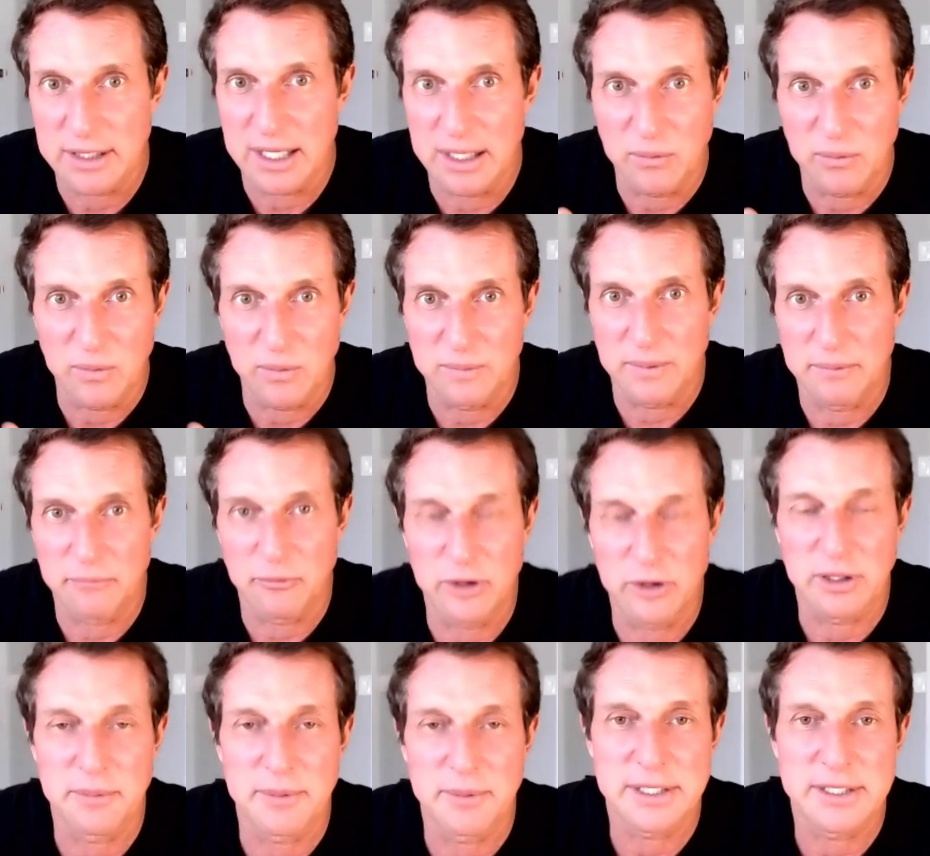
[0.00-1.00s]
I want. I want to
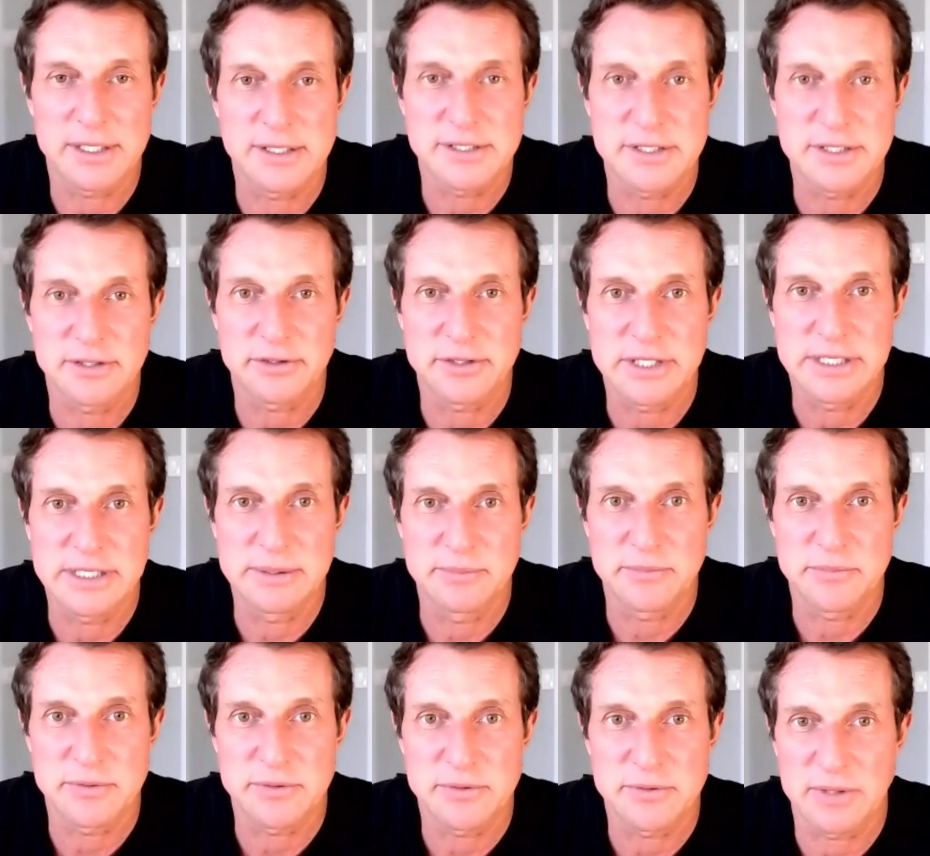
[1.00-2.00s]
go back to the SEAL
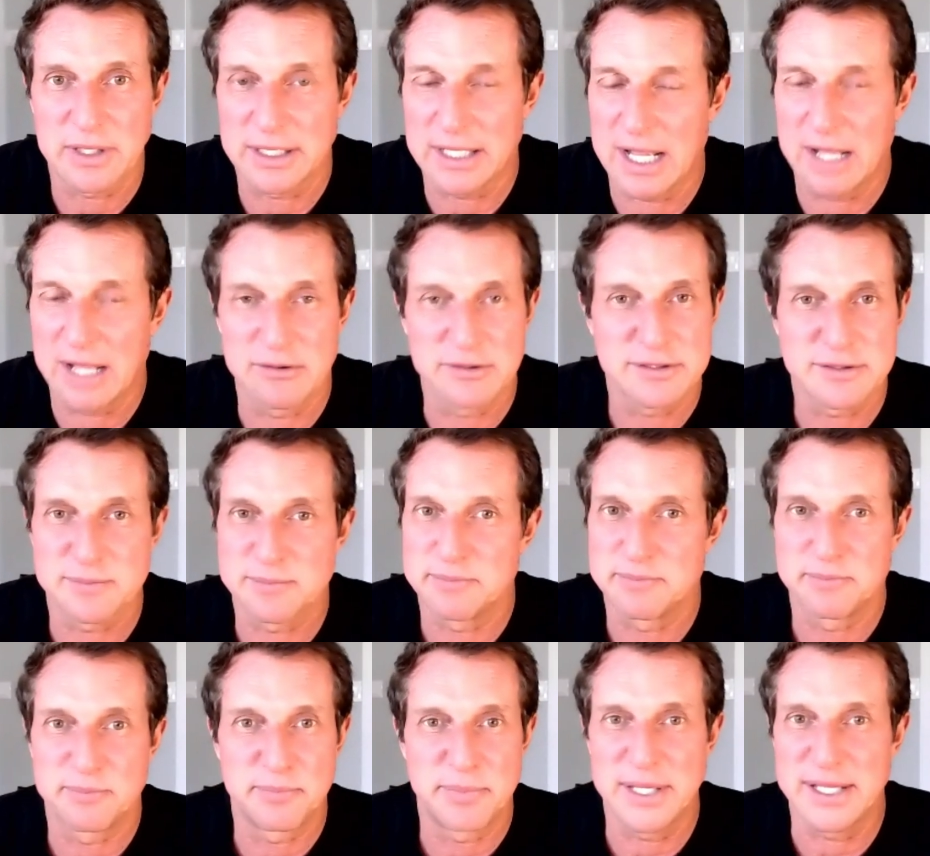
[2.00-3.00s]
teams. Like I was
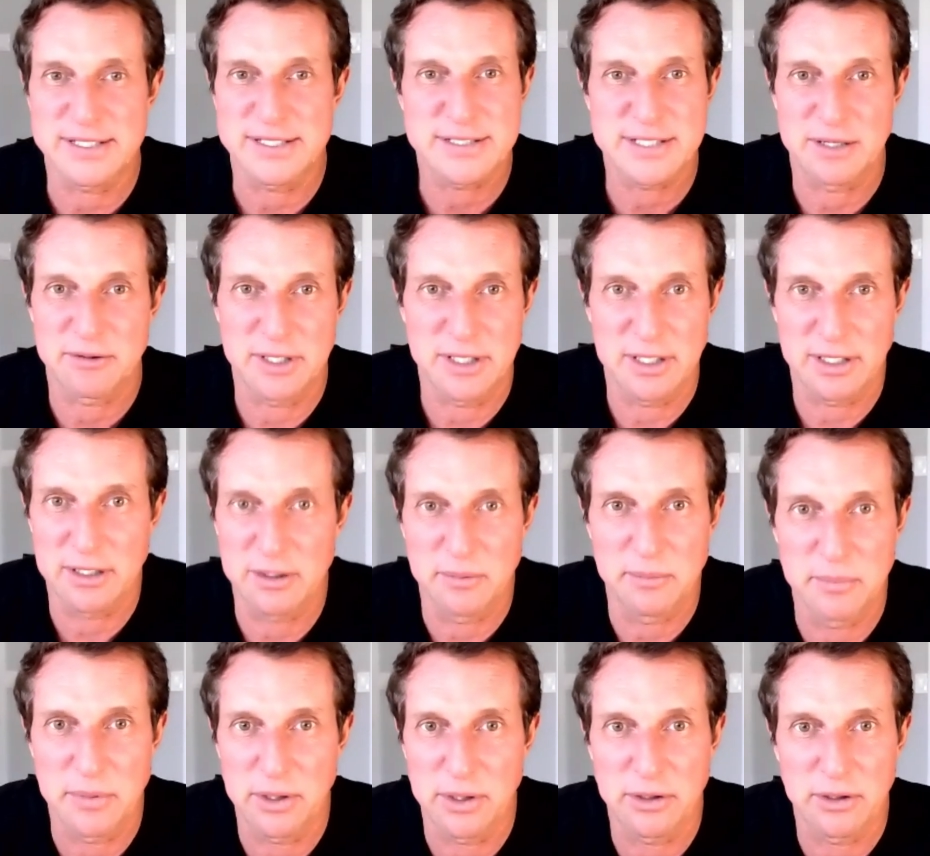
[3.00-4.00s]
pissed. I wanted to go
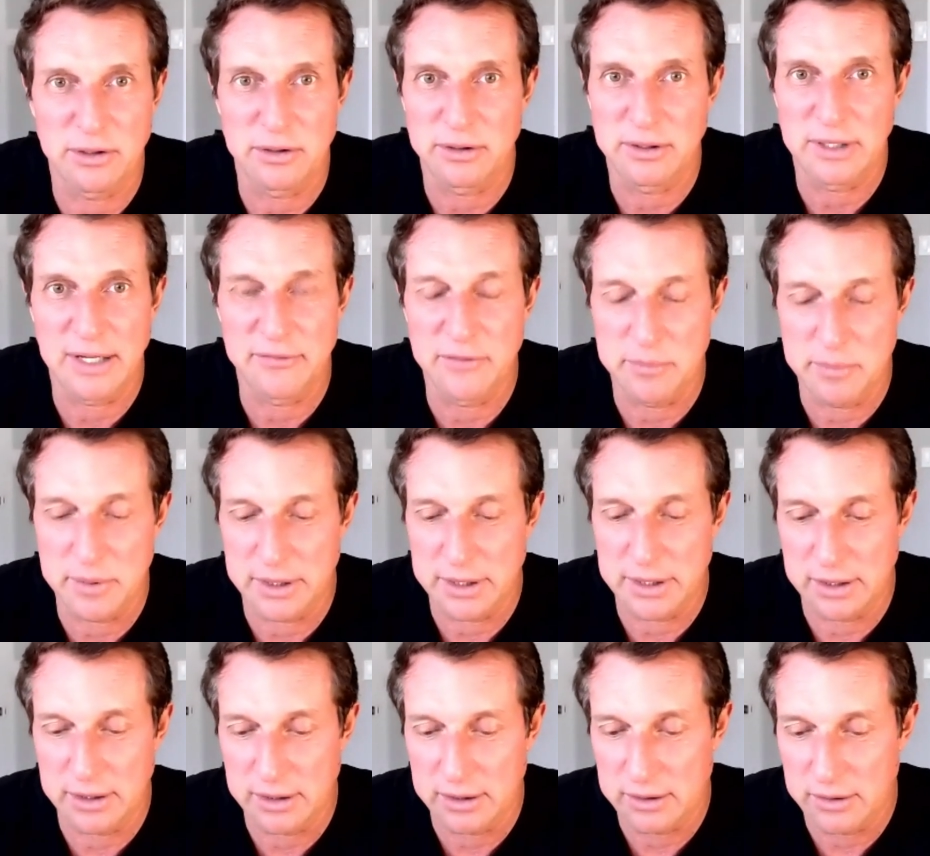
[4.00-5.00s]
murder
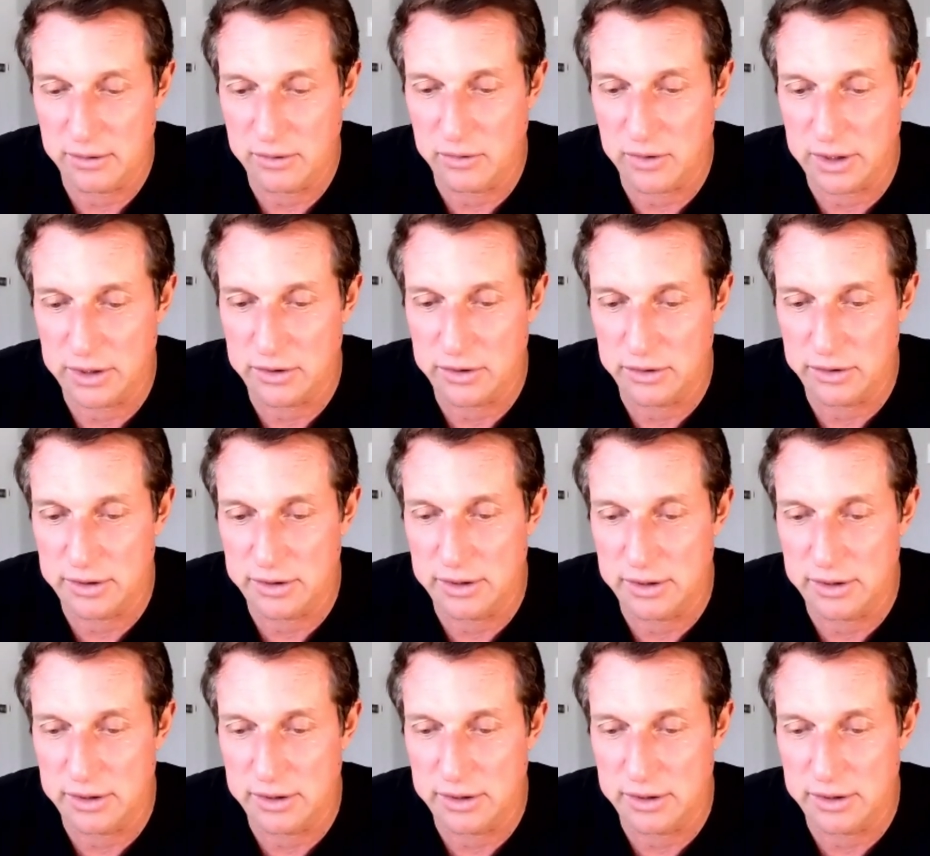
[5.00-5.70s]
everybody who I could